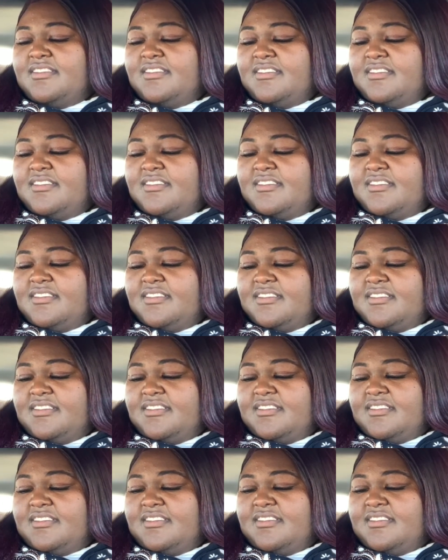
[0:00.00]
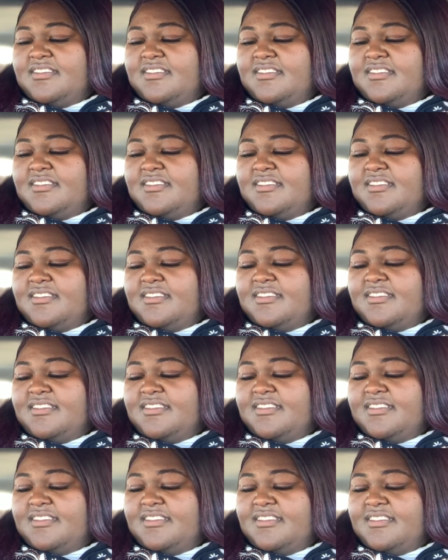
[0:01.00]

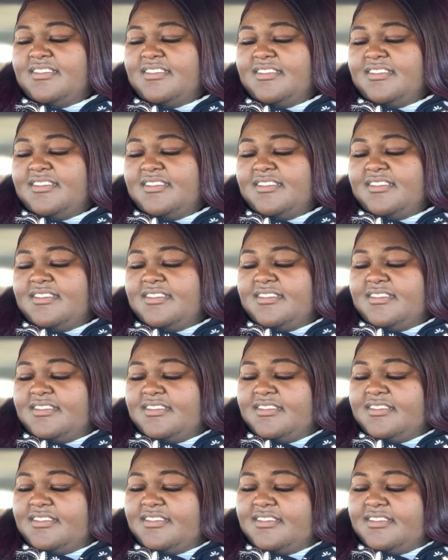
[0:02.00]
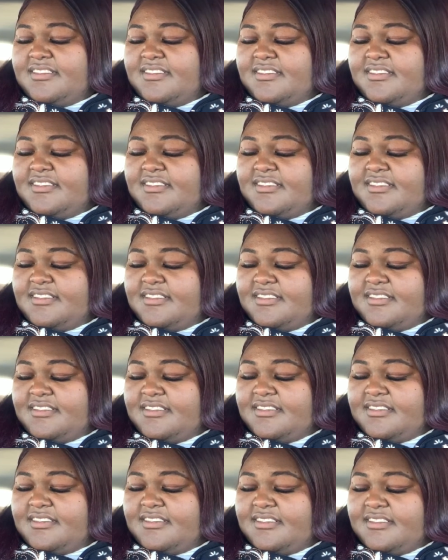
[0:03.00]

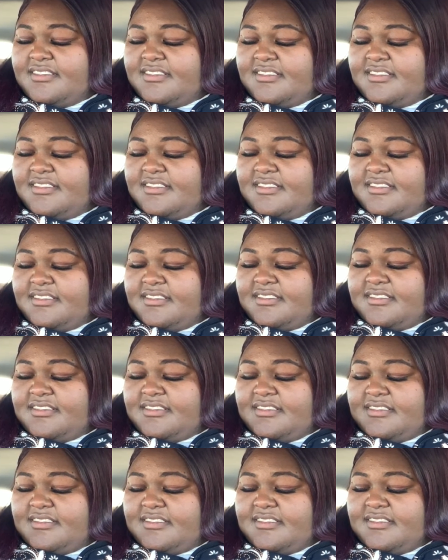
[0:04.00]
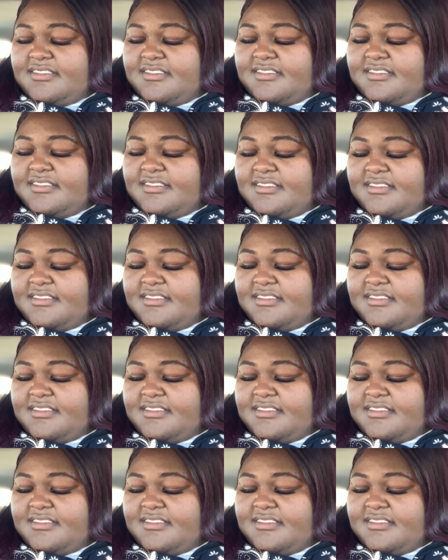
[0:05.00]
No words are spoken by the person on screen.